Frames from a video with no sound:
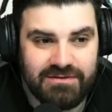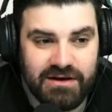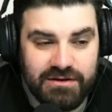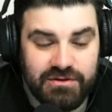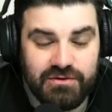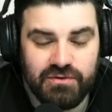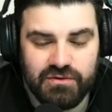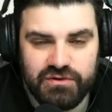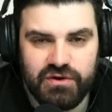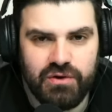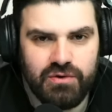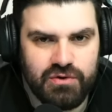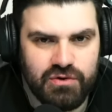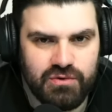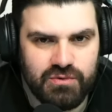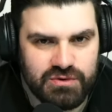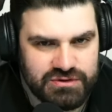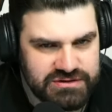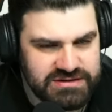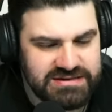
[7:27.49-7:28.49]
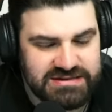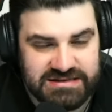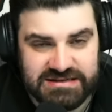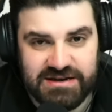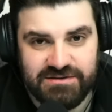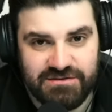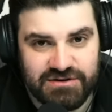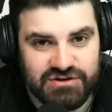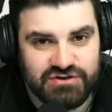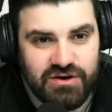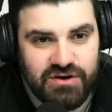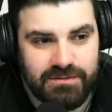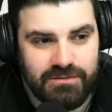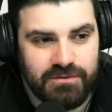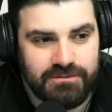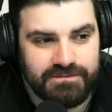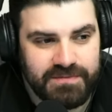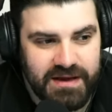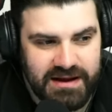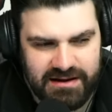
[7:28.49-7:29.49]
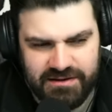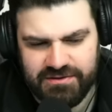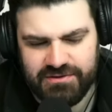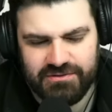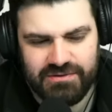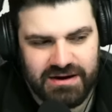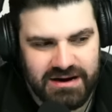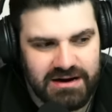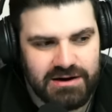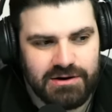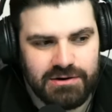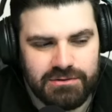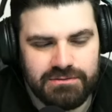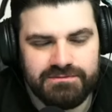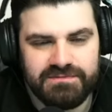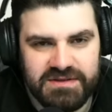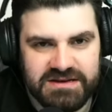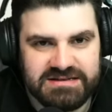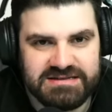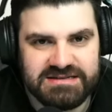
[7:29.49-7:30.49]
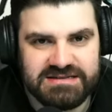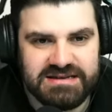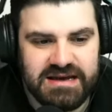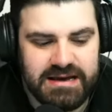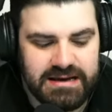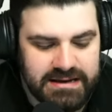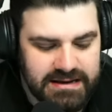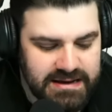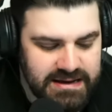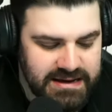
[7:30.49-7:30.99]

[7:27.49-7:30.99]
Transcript: I thought Doku was in serious trouble, and I thought, uh-oh, this is it.